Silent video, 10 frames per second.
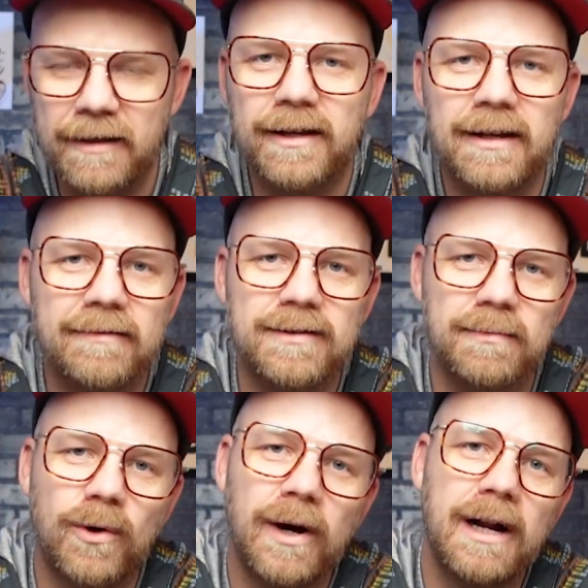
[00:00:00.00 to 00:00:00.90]
think you have
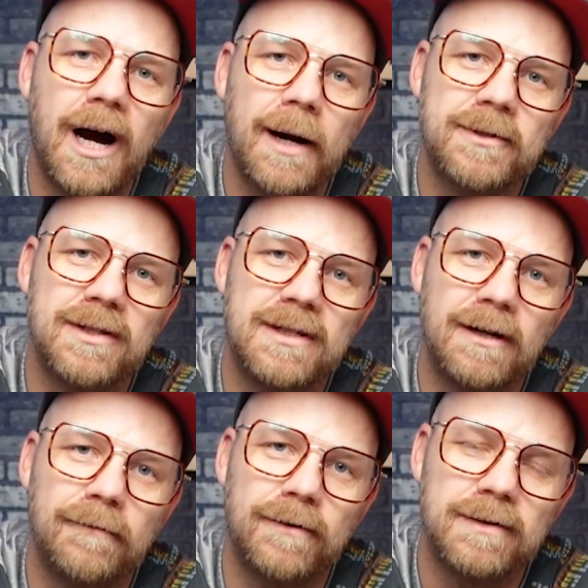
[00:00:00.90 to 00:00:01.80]
some great options
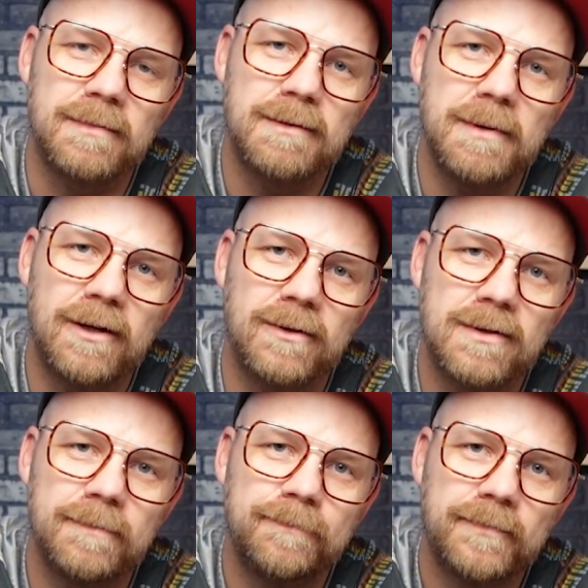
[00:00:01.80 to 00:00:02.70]
here for some
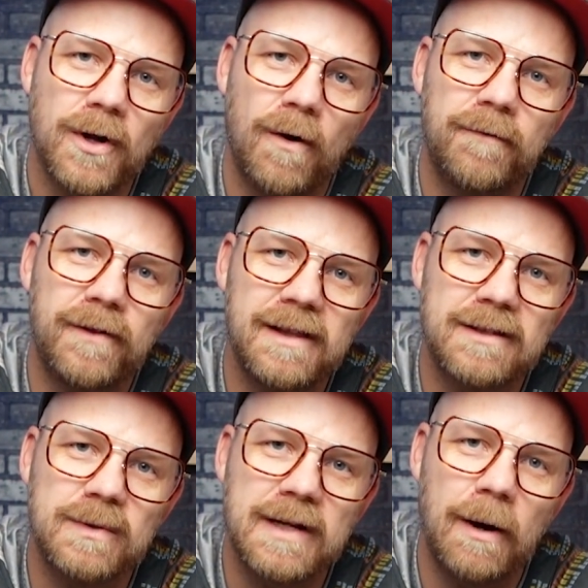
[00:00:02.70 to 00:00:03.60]
speakers. Hopefully
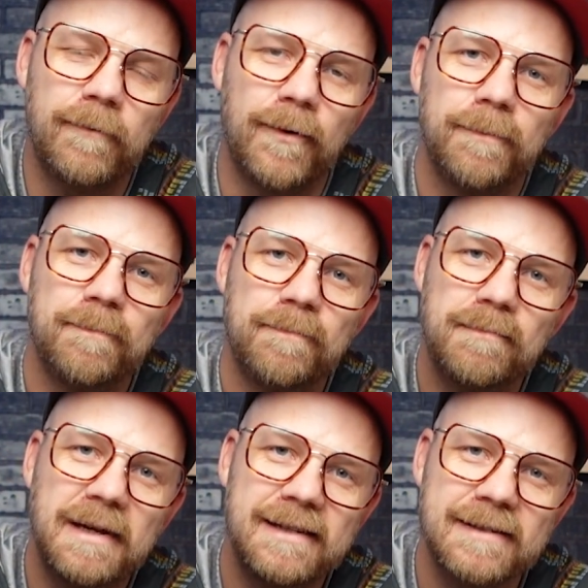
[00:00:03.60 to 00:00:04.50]
this was helpful. Peace.